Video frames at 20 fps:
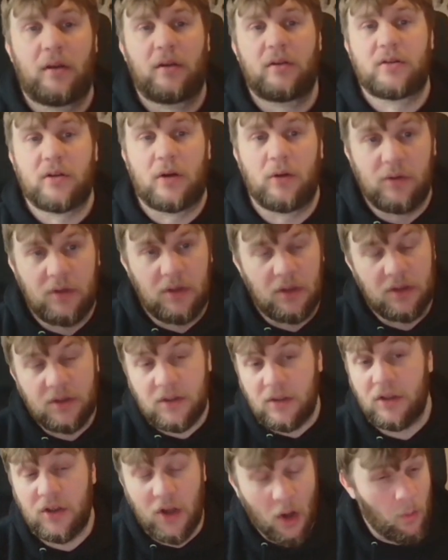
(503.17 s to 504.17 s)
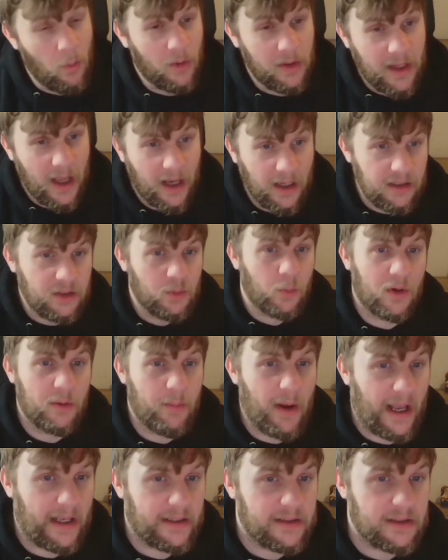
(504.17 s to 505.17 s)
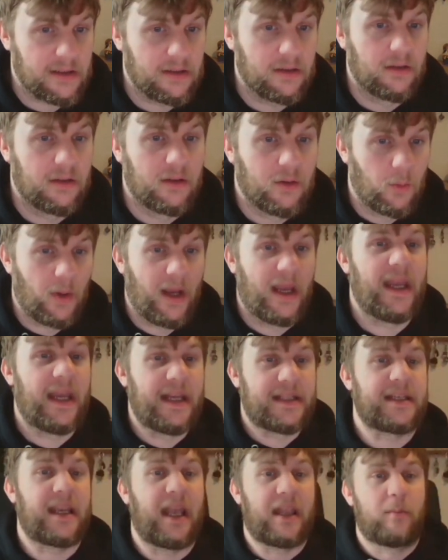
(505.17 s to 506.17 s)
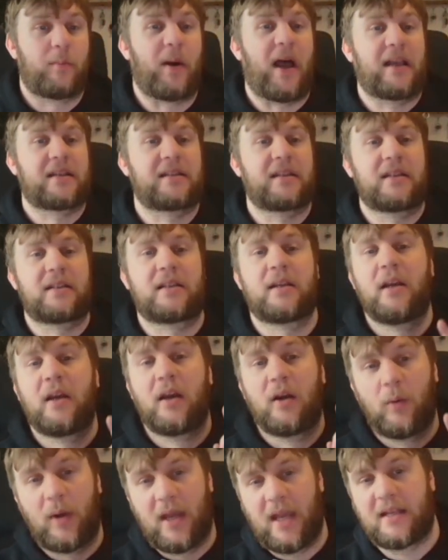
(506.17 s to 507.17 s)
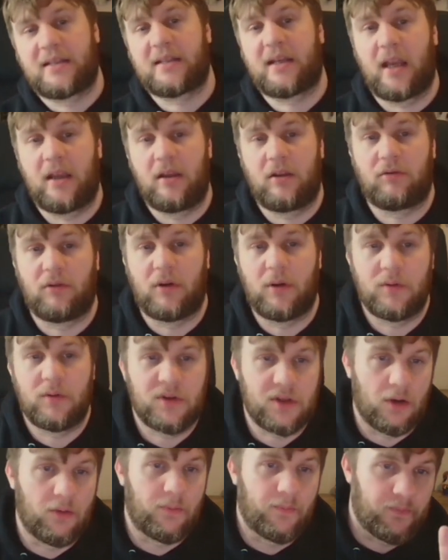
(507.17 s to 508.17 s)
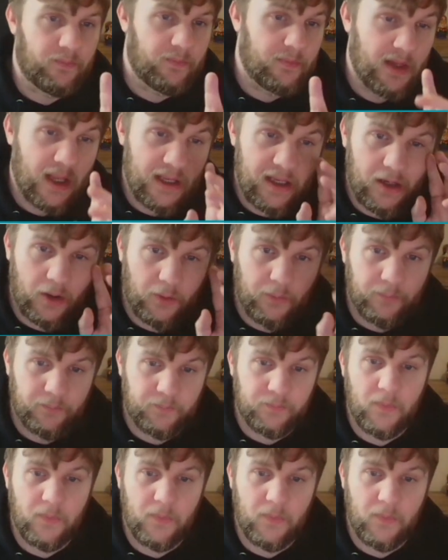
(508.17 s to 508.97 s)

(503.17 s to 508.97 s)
So, and you don't want that. You want to pass. We're here to get the passes. We're here to get you through. So there you go.